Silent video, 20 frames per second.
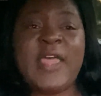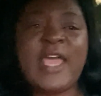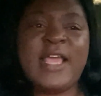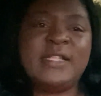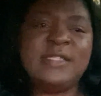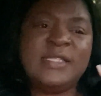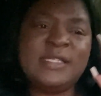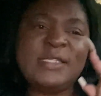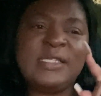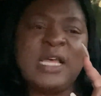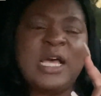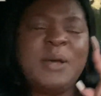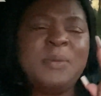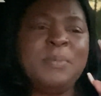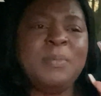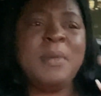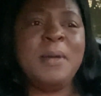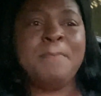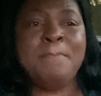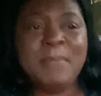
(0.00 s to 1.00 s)
and
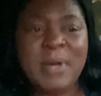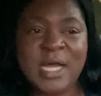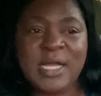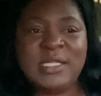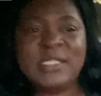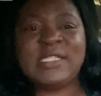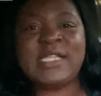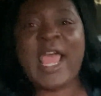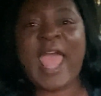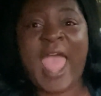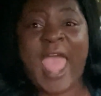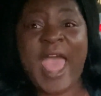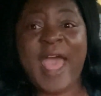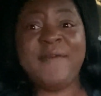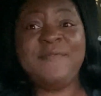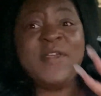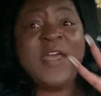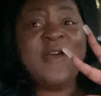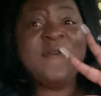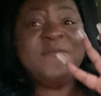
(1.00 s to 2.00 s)
some months
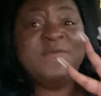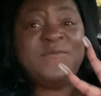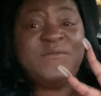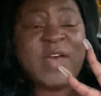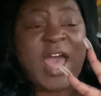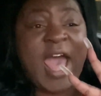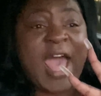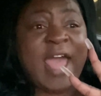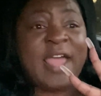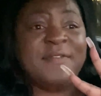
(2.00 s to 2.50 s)
have 5.